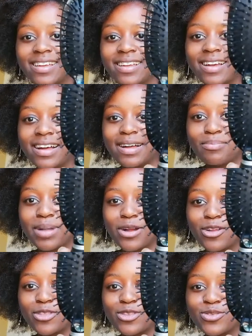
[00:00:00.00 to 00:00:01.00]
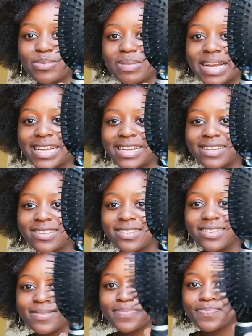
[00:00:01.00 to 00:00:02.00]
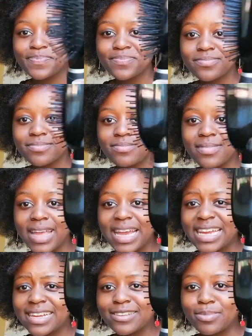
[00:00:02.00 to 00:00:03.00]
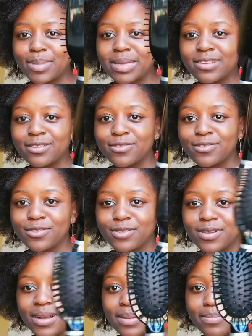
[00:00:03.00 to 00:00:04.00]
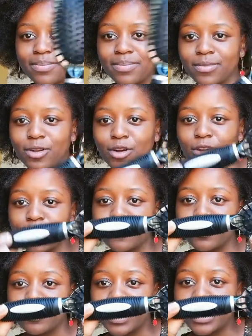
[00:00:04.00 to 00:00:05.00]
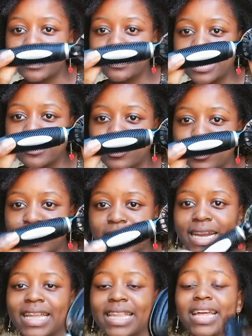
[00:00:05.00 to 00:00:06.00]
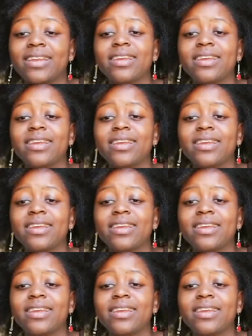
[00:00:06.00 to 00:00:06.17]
I got this from Clicks, inexpensive. Got it from Clicks, nice small thing like that.